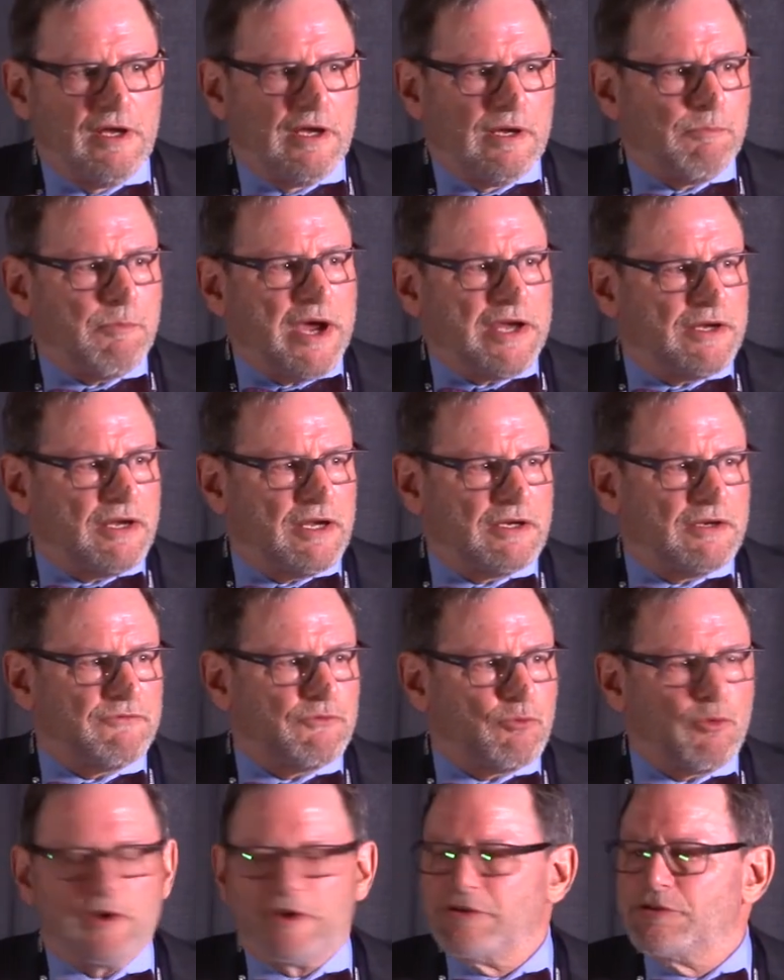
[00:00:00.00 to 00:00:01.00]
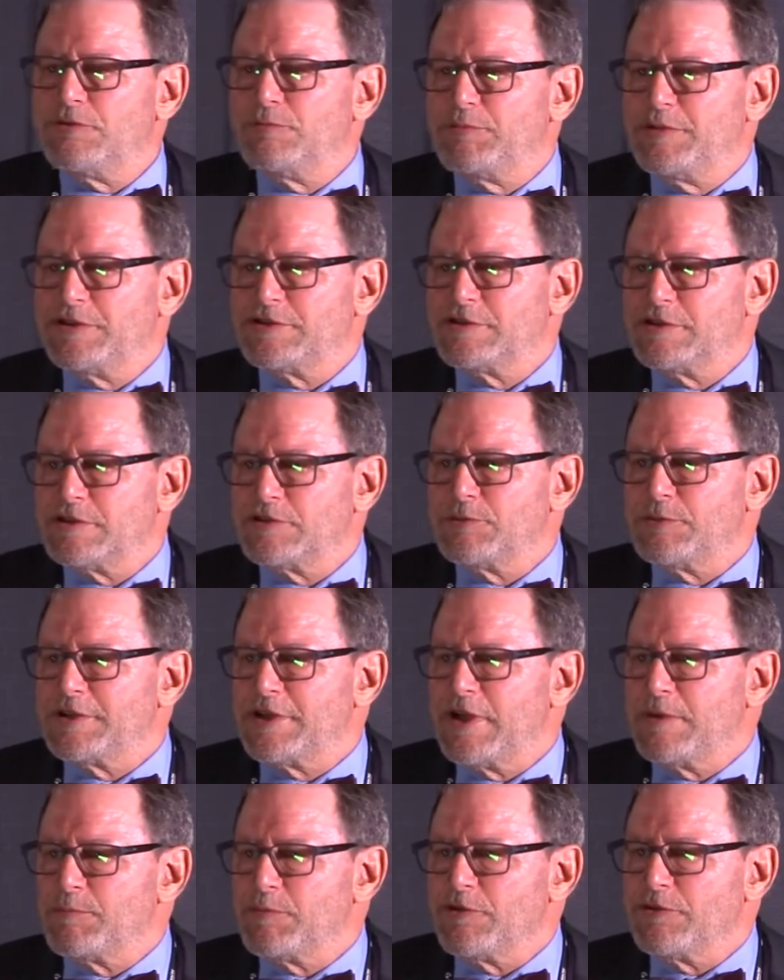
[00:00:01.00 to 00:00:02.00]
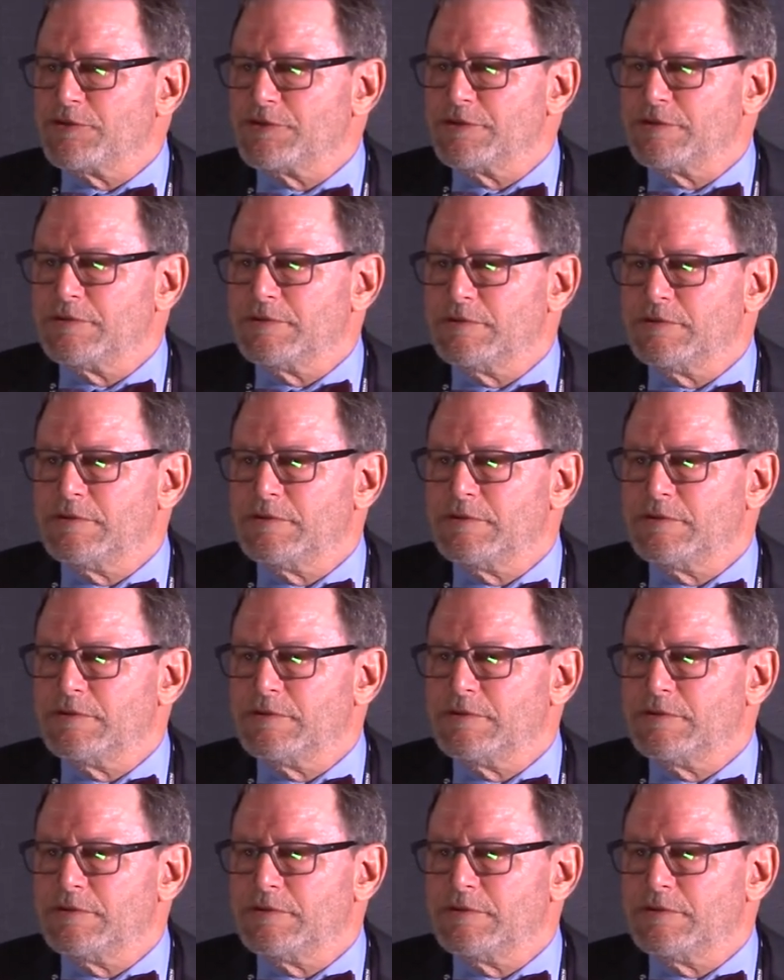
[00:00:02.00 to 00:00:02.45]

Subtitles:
Might not even want to do business with that person.